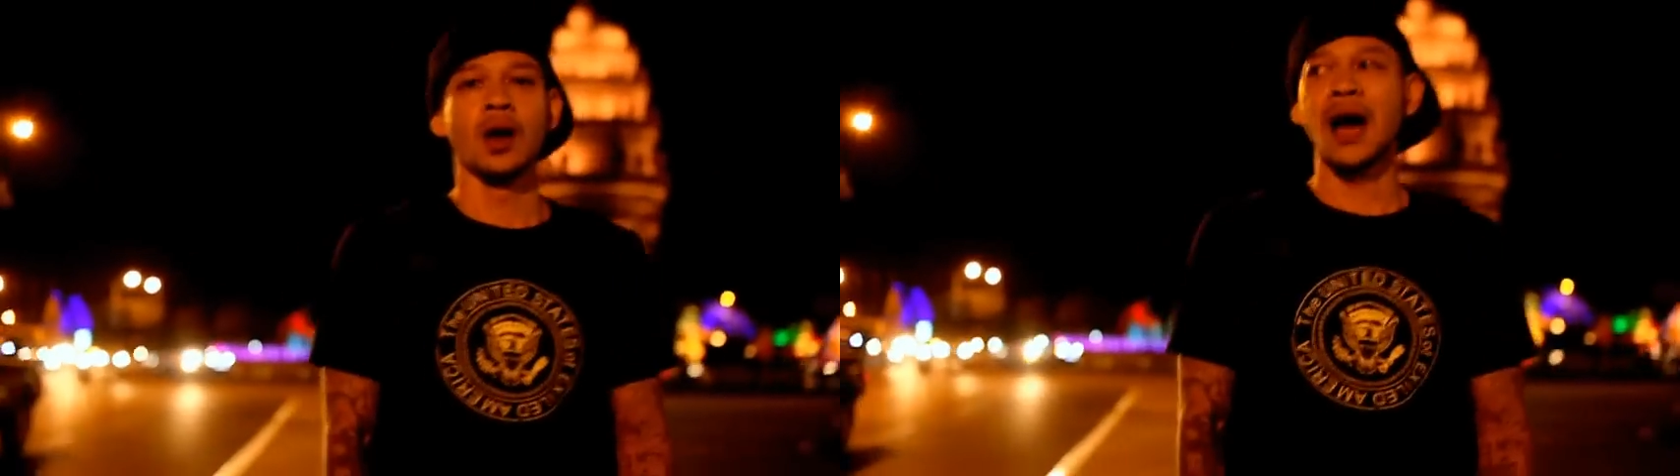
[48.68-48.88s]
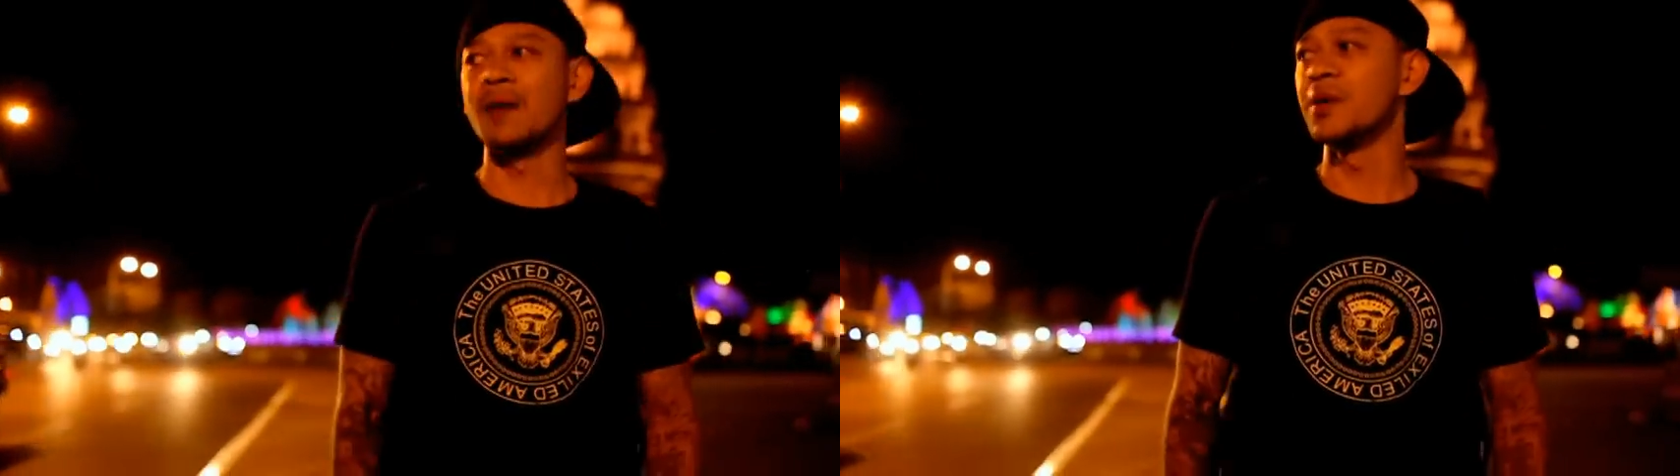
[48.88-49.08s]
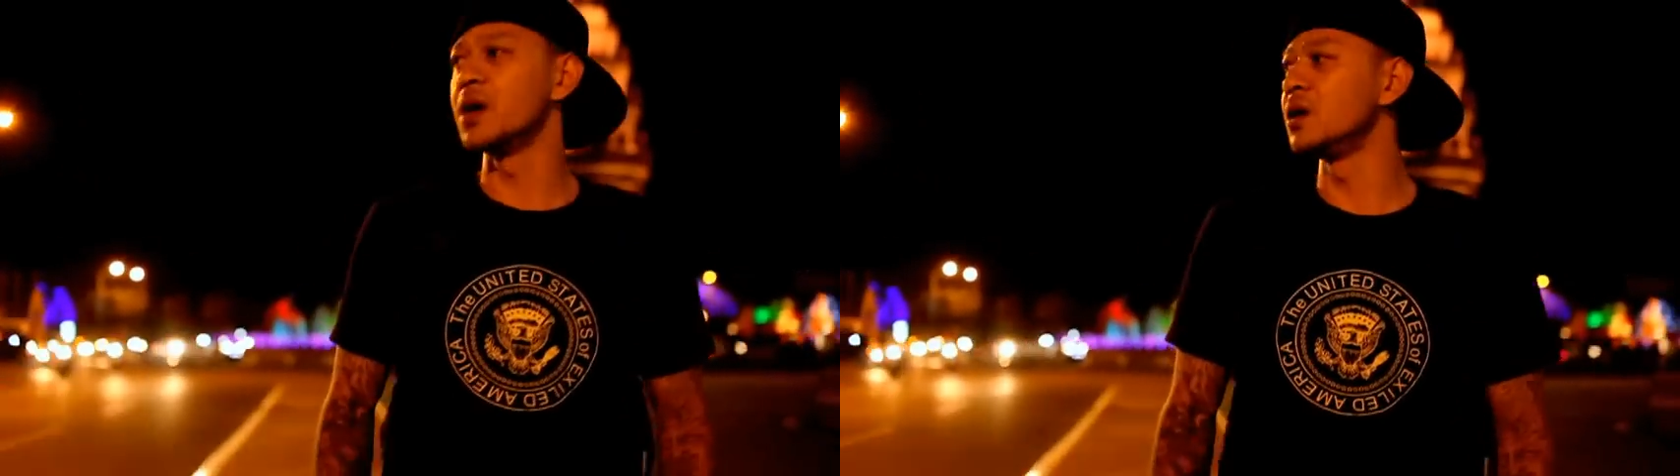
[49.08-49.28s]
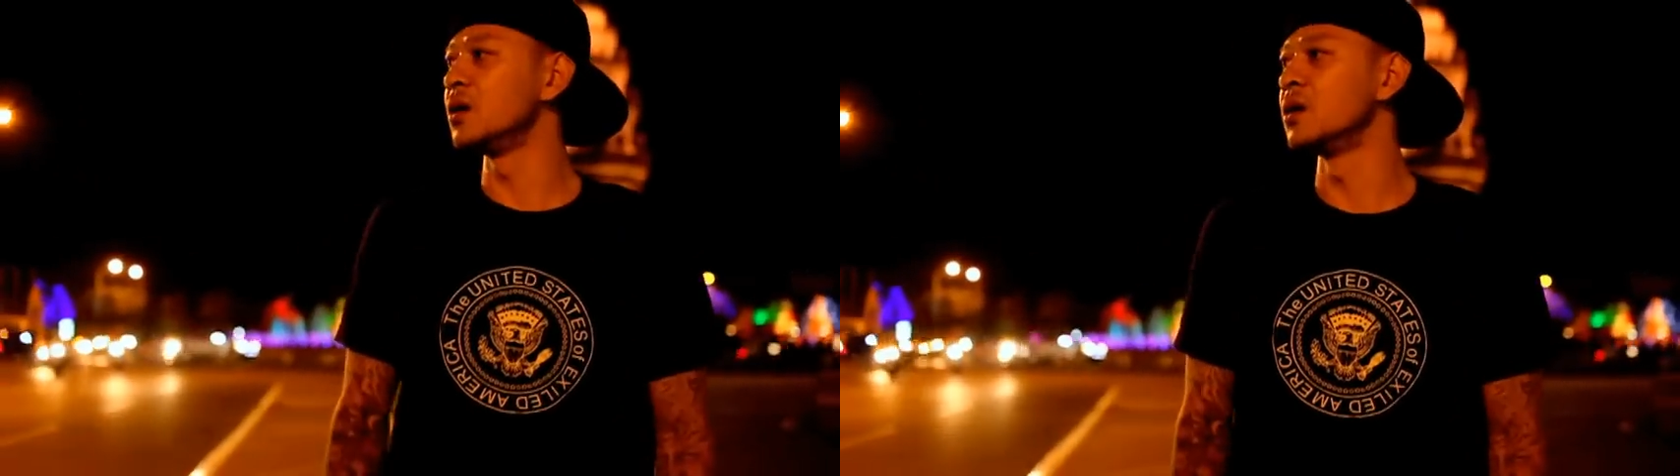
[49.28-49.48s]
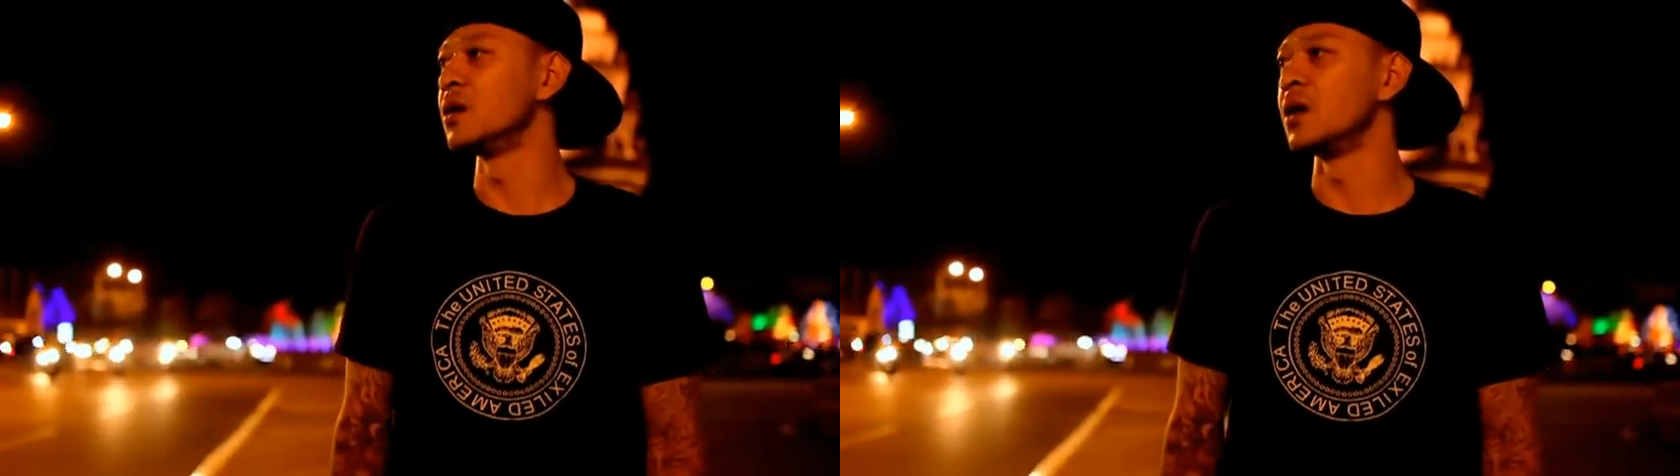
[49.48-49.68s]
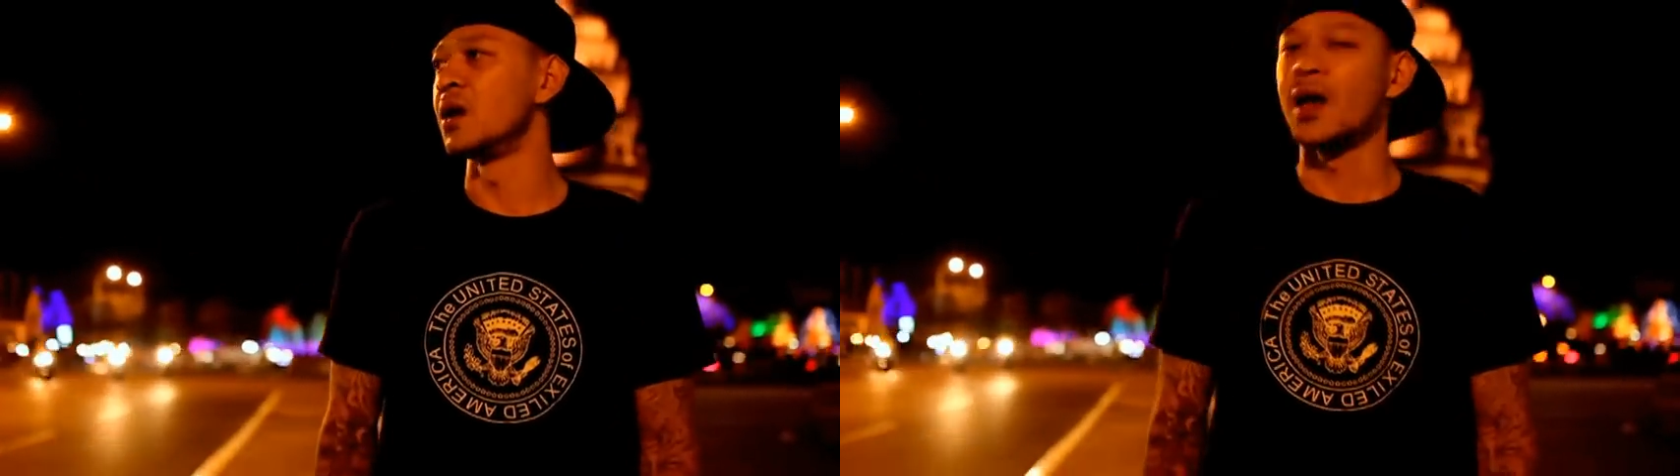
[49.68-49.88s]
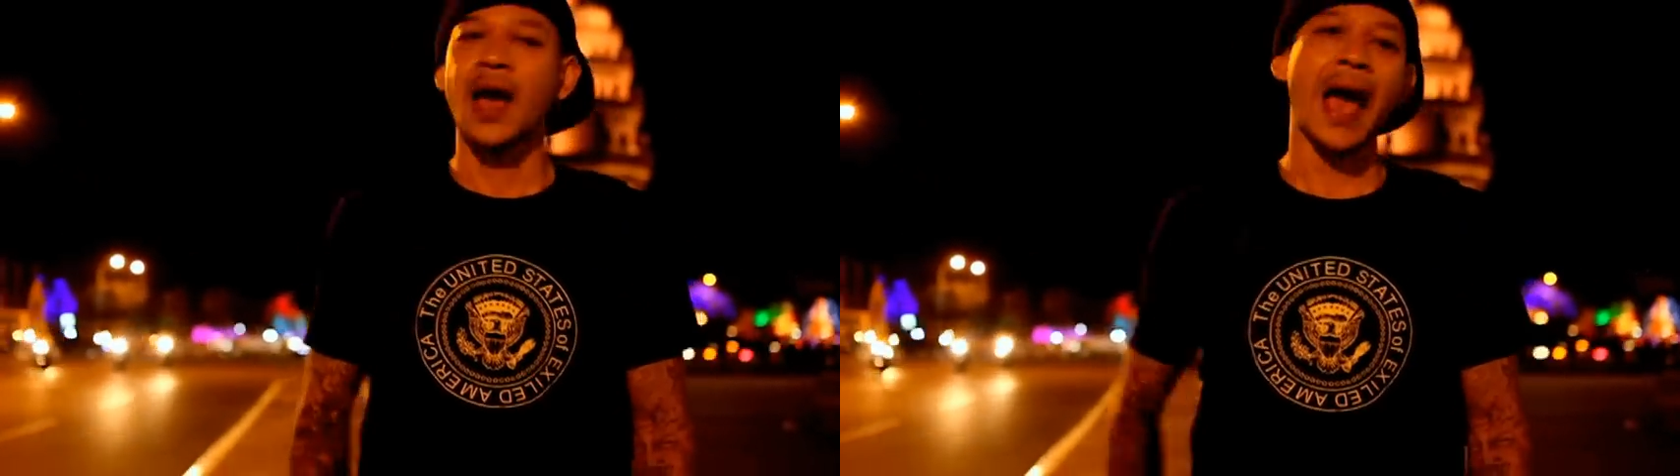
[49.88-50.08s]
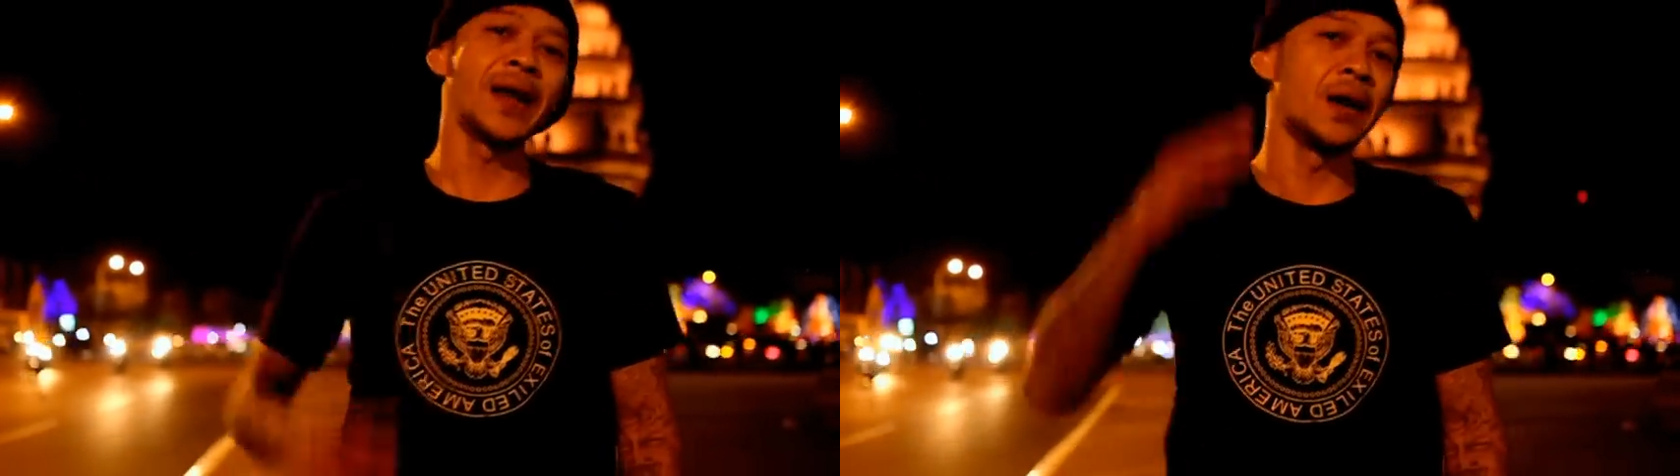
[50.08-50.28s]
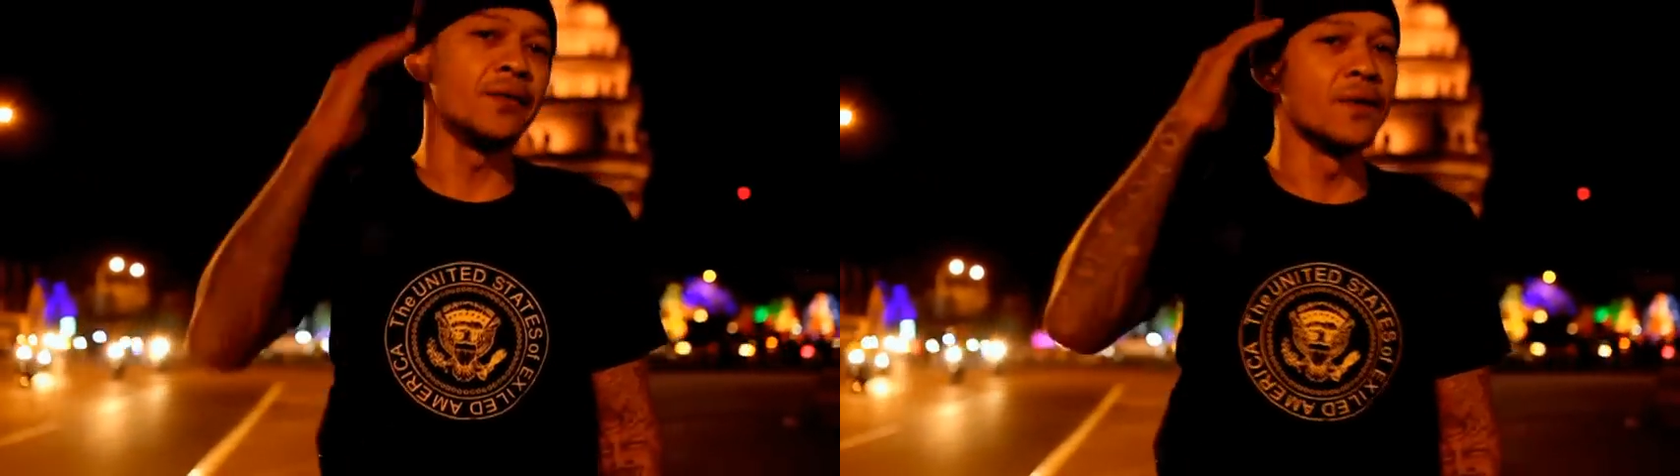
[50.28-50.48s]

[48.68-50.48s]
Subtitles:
I mean, I never